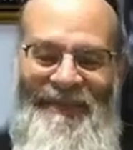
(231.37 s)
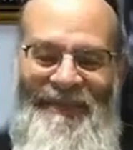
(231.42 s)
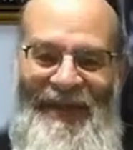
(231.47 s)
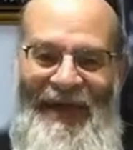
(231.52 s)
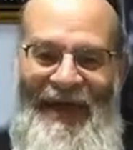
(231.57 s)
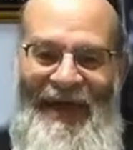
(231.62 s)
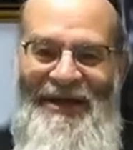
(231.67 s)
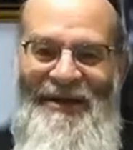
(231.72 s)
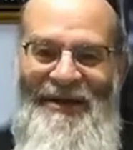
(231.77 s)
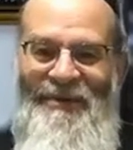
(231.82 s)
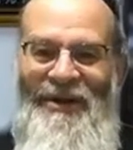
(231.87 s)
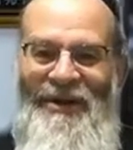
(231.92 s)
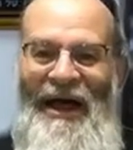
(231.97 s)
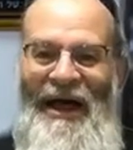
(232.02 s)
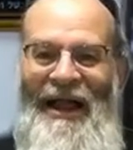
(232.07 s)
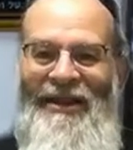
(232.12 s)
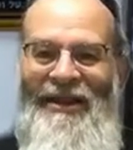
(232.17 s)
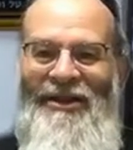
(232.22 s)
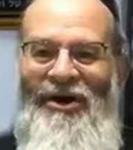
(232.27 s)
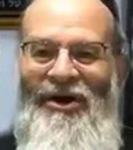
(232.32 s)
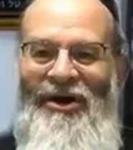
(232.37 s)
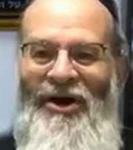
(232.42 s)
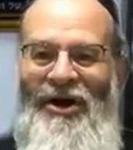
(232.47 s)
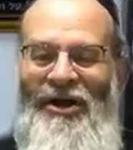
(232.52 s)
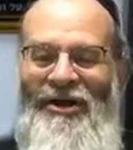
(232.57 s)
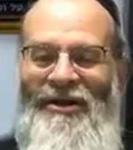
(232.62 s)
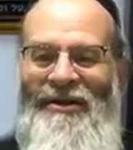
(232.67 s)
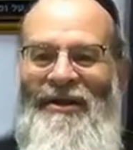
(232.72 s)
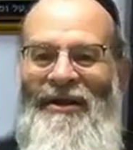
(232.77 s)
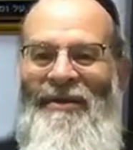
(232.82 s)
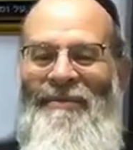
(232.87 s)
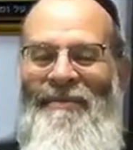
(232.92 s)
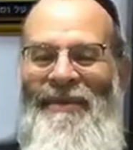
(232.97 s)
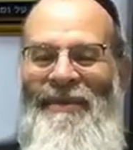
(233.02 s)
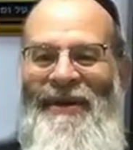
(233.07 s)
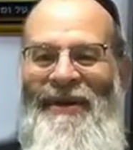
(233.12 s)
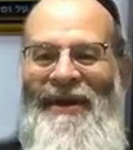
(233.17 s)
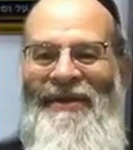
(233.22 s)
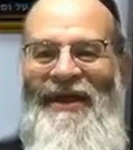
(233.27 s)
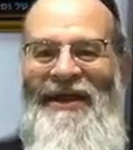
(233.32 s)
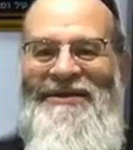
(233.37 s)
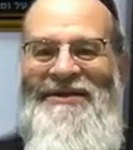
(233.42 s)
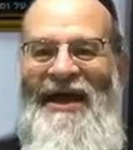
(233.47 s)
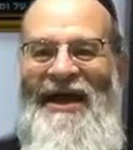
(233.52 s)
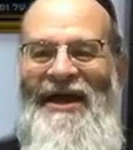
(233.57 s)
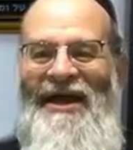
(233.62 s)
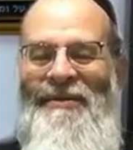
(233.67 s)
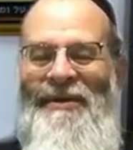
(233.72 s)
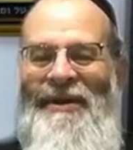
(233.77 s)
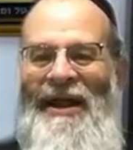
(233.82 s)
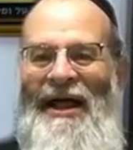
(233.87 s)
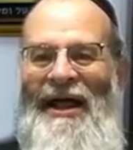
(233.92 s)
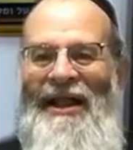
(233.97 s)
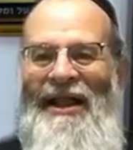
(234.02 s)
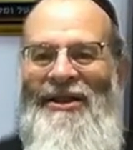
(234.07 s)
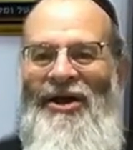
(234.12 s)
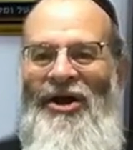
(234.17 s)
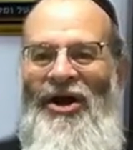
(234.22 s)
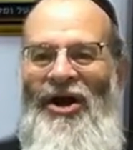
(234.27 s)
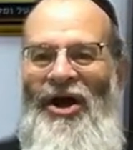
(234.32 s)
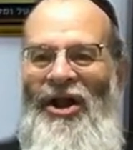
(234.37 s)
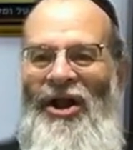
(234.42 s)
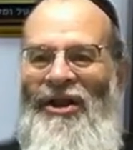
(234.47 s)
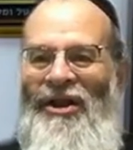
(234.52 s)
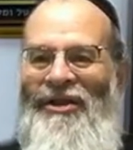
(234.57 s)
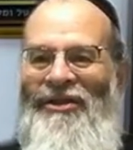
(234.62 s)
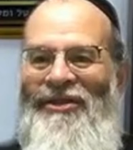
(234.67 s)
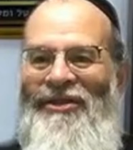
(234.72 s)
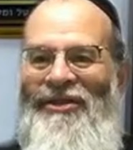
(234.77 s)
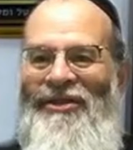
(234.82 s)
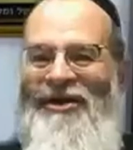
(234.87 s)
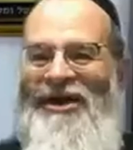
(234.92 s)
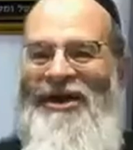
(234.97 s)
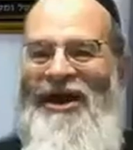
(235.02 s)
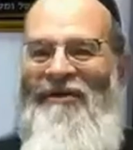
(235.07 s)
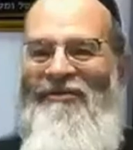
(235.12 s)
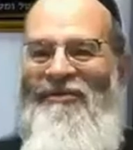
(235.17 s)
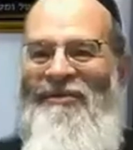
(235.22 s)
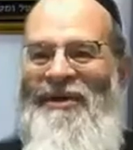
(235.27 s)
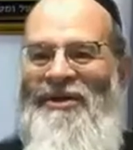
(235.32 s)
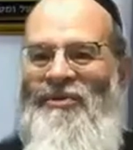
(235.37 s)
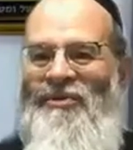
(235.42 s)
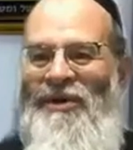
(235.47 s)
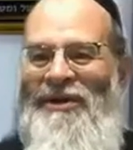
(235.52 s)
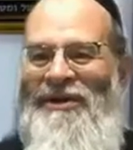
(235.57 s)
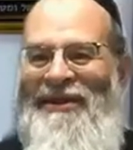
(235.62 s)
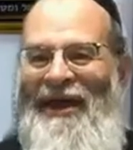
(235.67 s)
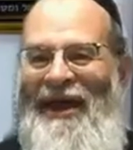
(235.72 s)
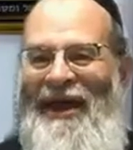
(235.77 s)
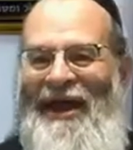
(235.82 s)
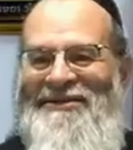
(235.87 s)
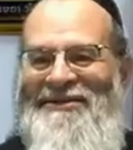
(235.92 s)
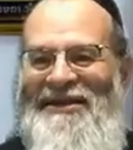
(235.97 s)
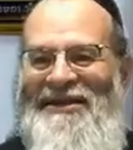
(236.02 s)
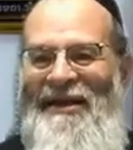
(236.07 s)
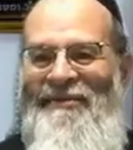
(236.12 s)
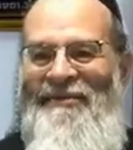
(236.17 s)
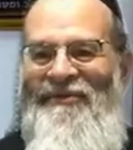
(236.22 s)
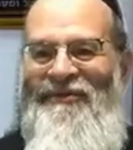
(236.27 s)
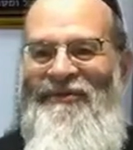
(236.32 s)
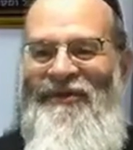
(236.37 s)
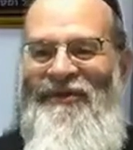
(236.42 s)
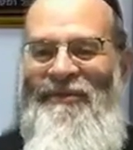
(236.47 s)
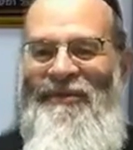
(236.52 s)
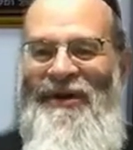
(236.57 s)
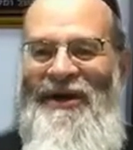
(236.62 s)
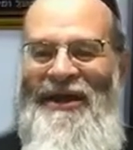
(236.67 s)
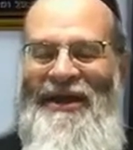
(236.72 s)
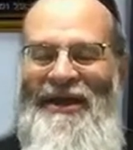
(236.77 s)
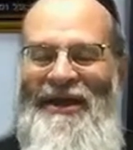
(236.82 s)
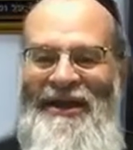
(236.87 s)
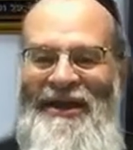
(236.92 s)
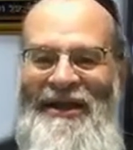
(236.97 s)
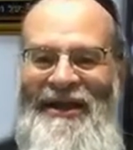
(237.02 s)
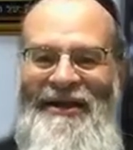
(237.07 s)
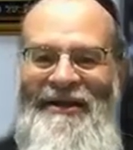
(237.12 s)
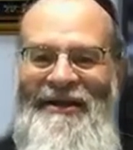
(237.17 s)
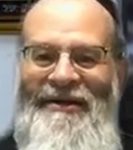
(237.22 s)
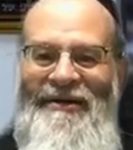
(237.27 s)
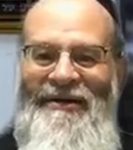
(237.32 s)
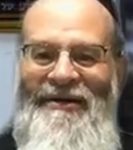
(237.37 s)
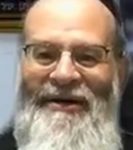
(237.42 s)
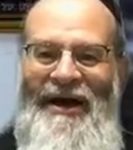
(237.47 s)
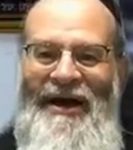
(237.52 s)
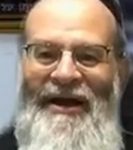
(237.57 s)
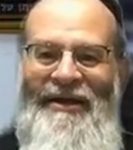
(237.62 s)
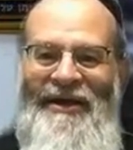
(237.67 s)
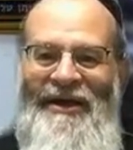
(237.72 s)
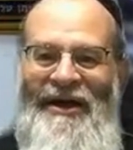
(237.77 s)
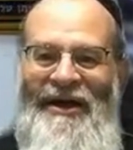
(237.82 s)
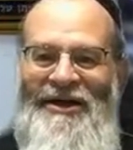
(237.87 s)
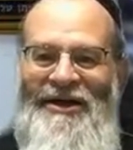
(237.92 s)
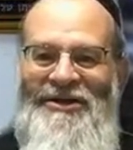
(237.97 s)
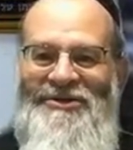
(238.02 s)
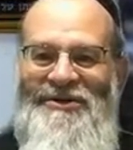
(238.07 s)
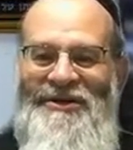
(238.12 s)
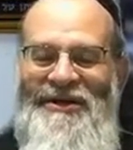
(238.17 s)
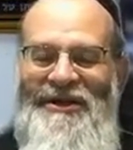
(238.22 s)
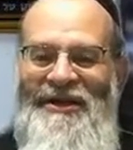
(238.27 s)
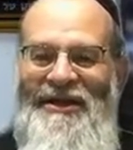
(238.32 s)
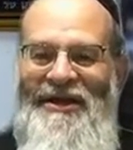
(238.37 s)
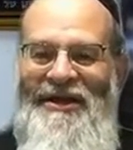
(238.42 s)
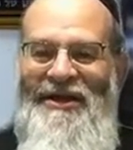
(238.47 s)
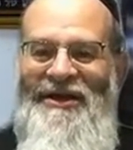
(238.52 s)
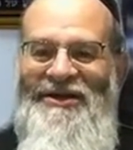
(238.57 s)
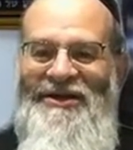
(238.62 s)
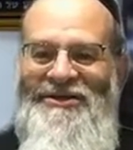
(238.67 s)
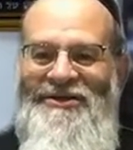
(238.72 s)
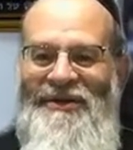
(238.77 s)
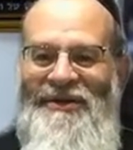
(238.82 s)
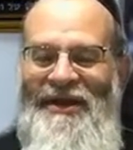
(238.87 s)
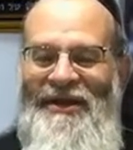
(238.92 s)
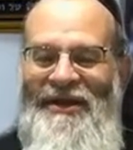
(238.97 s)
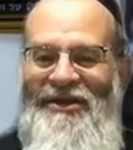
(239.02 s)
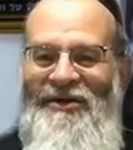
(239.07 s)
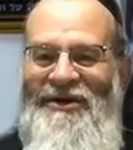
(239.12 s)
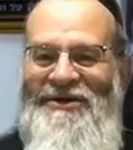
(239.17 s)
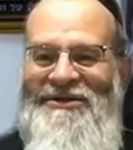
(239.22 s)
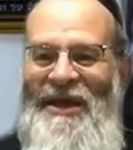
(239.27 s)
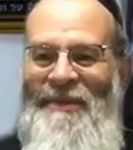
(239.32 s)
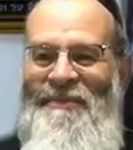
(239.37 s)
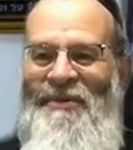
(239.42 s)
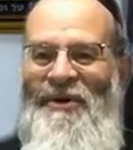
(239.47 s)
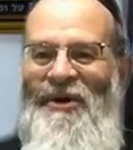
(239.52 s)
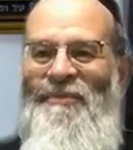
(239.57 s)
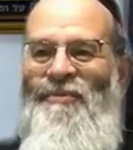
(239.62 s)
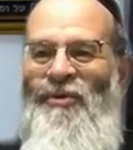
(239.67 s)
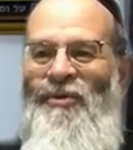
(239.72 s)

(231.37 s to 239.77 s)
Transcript: edible alcohol. Being that's an edible alcohol, the government would tax them for bringing it in or out of the country. So what they do is they put